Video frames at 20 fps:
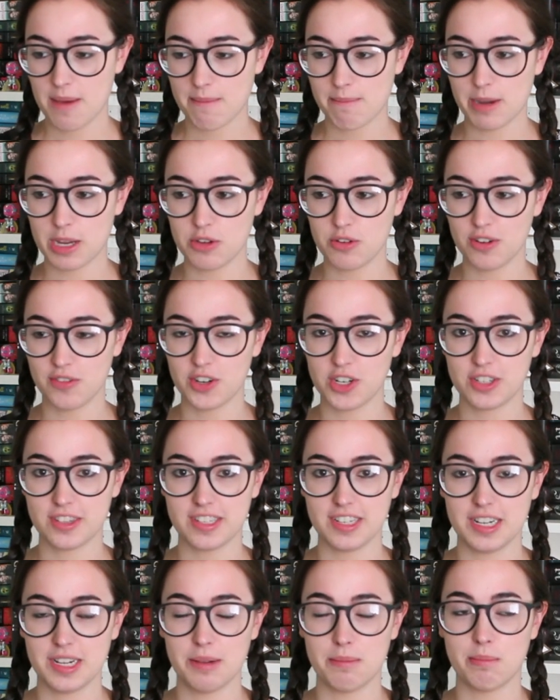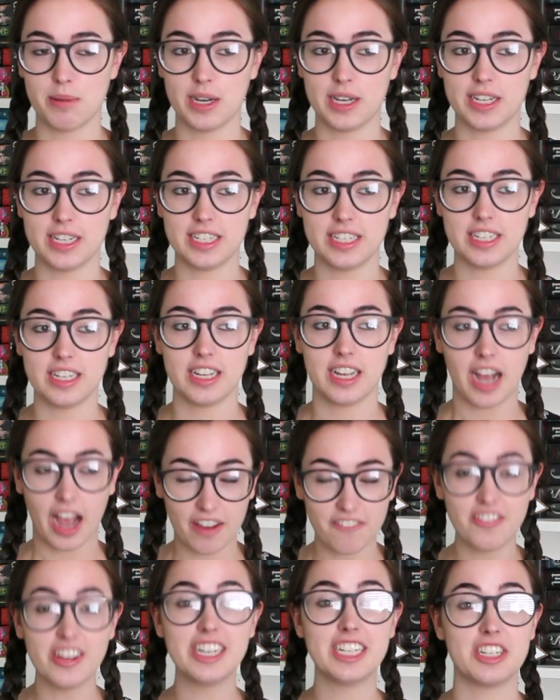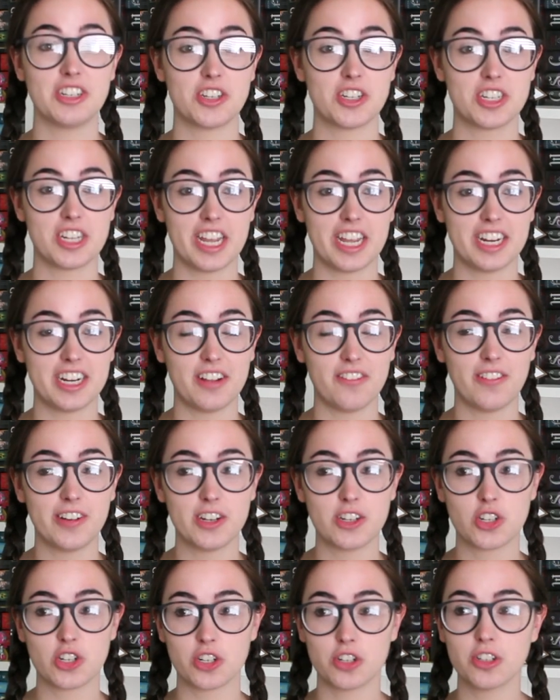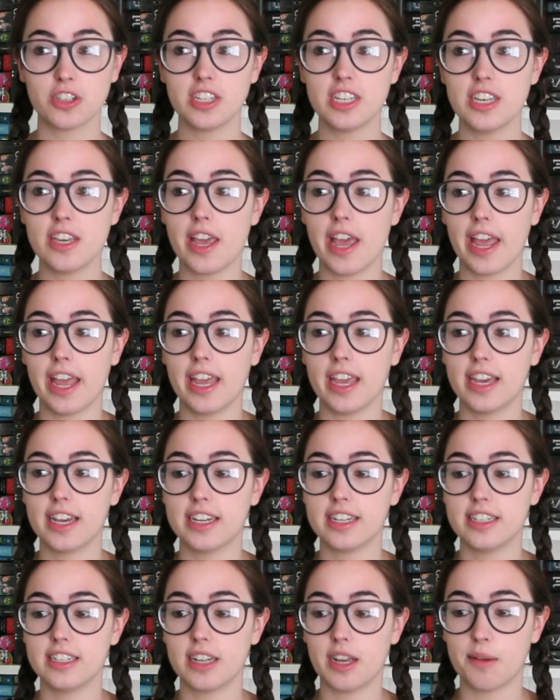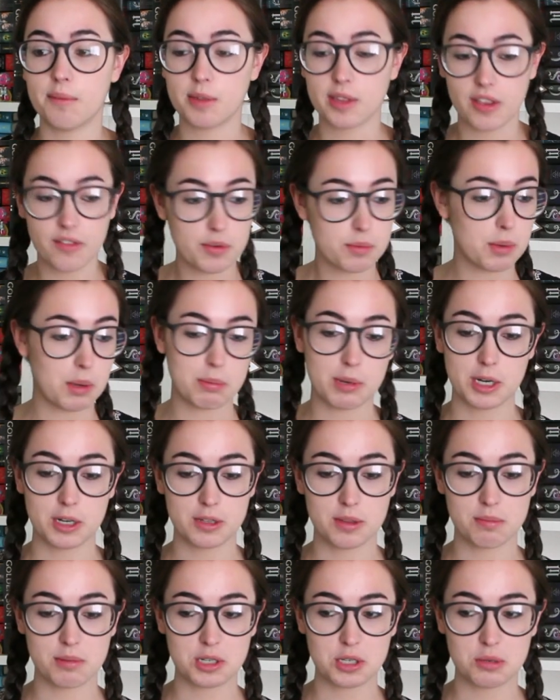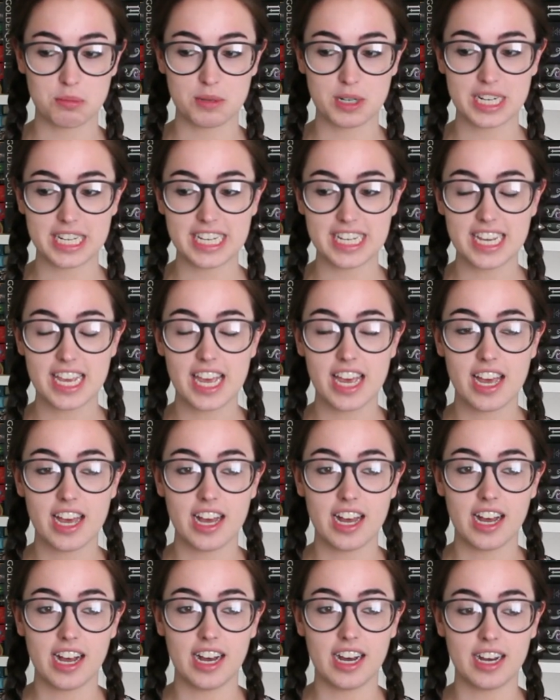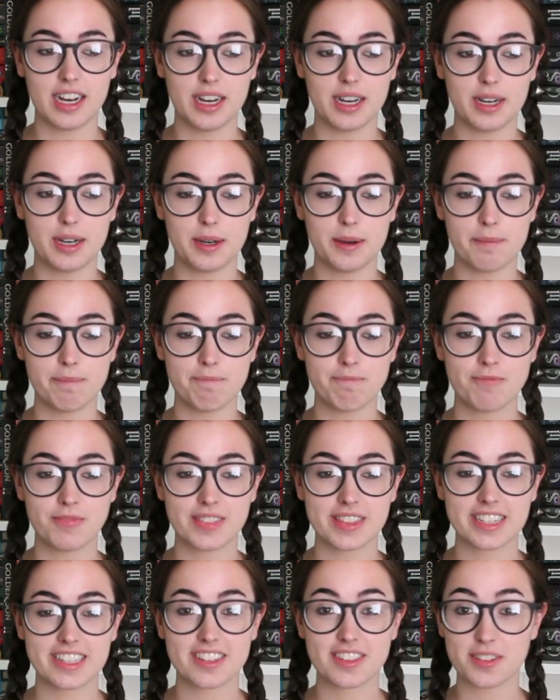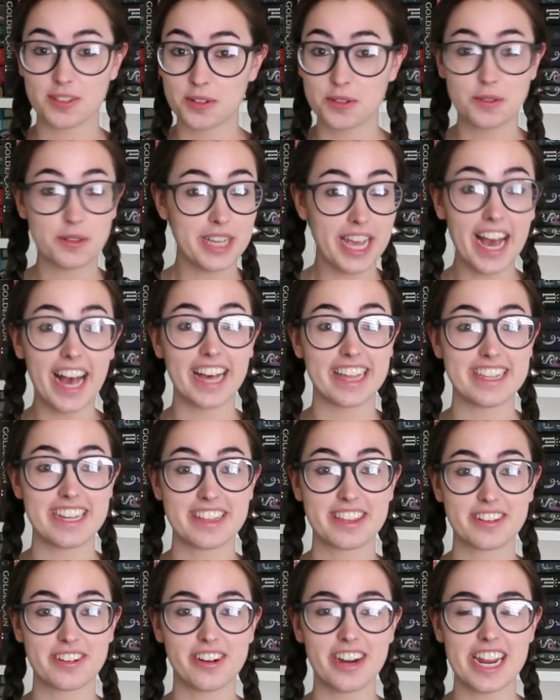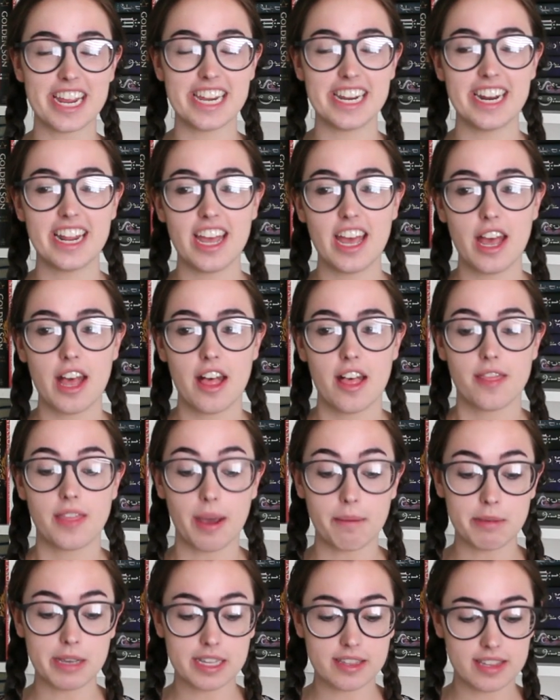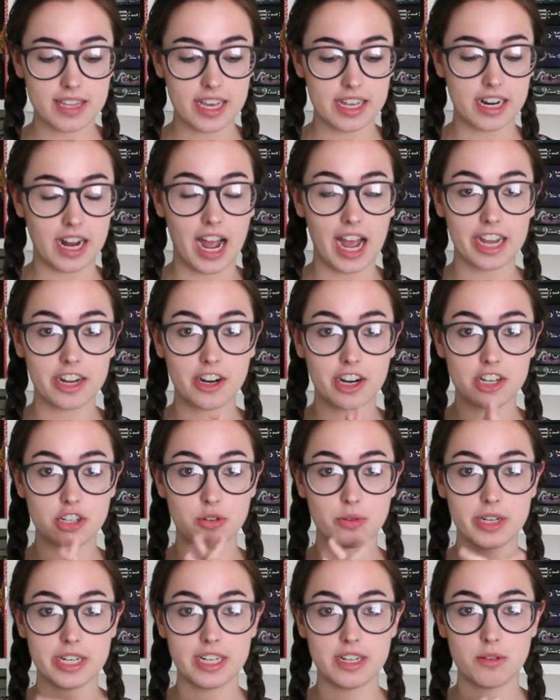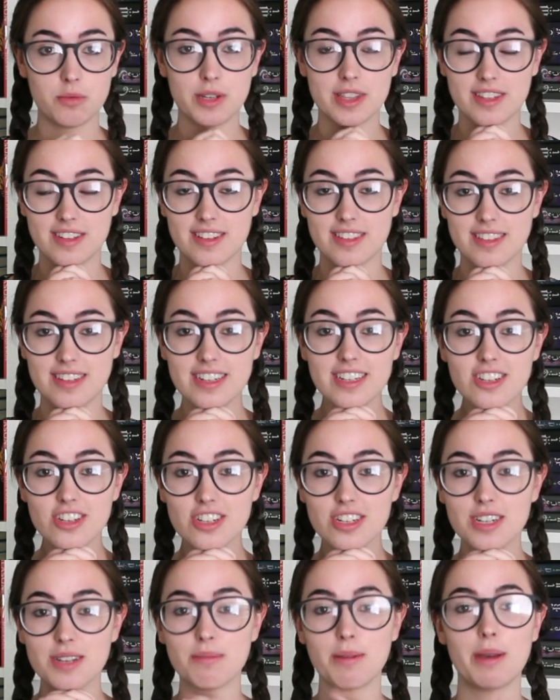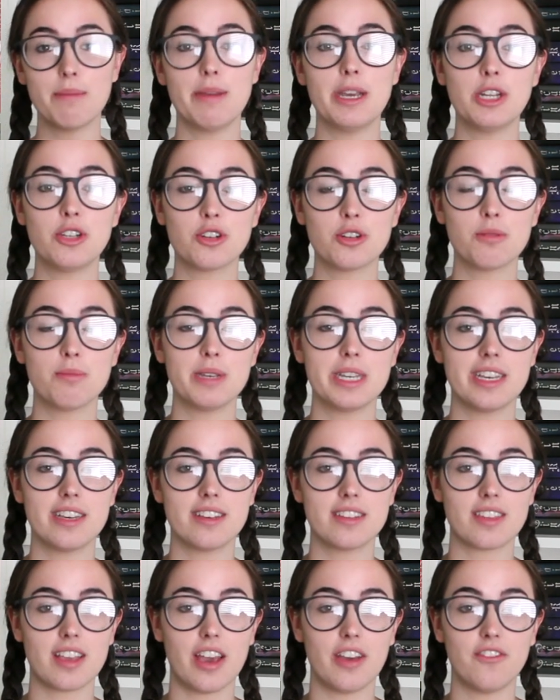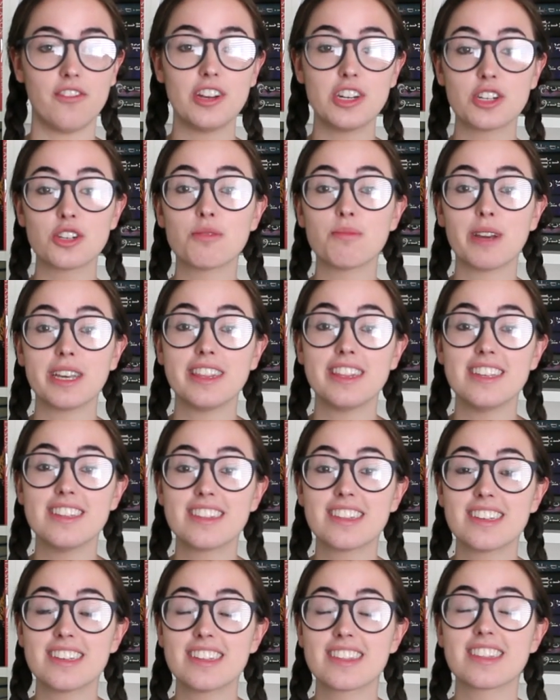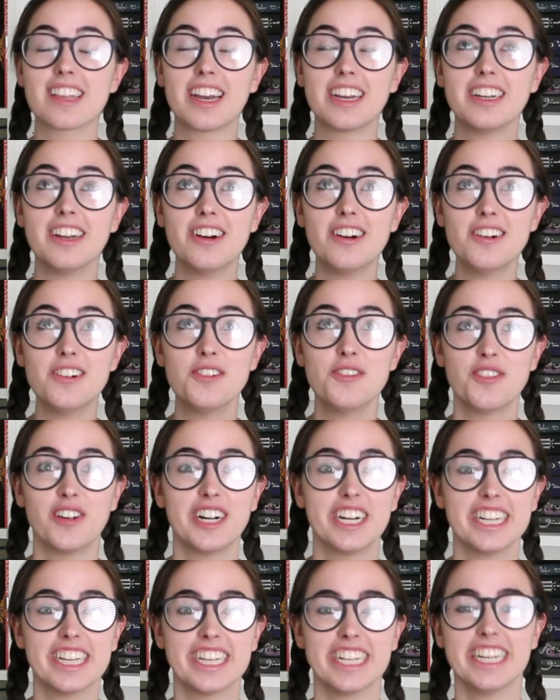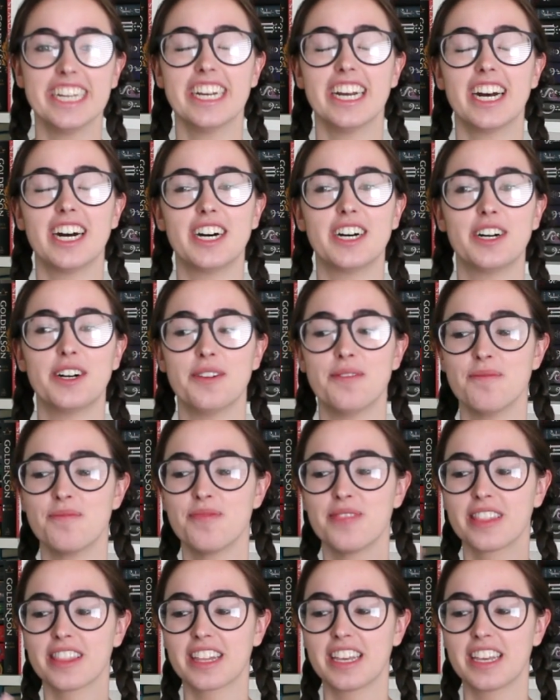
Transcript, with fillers: my university, but I finished, and I finished early, and I'm saving my parents a bunch of money um, so yeah, that's great. That being said, I graduated with distinction in my major because I finished my thesis. I know, finally, um,